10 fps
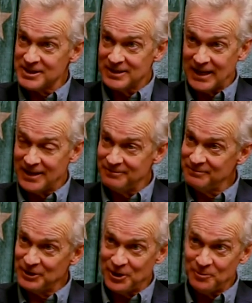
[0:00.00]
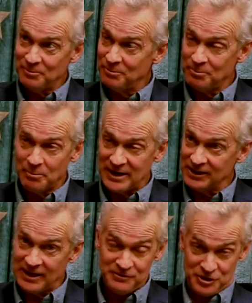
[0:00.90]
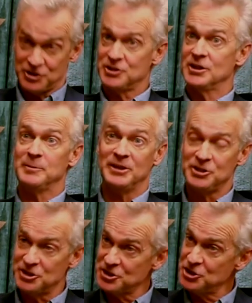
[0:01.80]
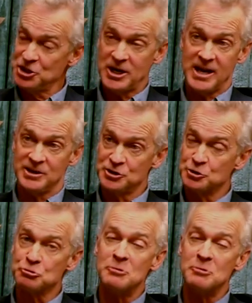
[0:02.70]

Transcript: and and you know my life just I mean it just changed mm.